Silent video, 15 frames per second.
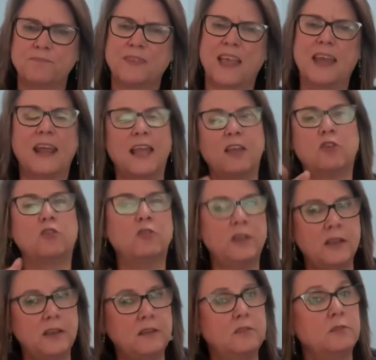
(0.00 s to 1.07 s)
And I
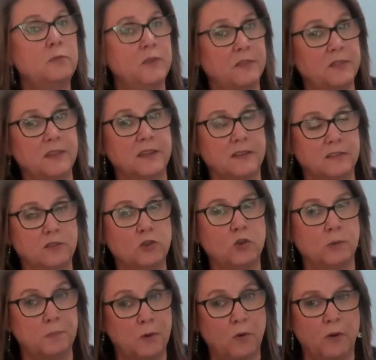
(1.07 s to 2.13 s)
agree with this to a
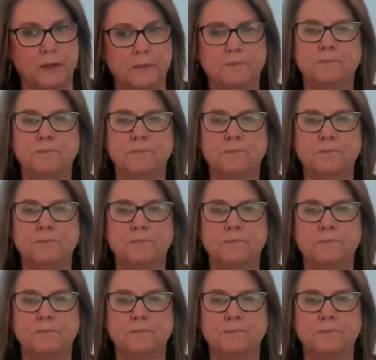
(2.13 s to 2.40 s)
point.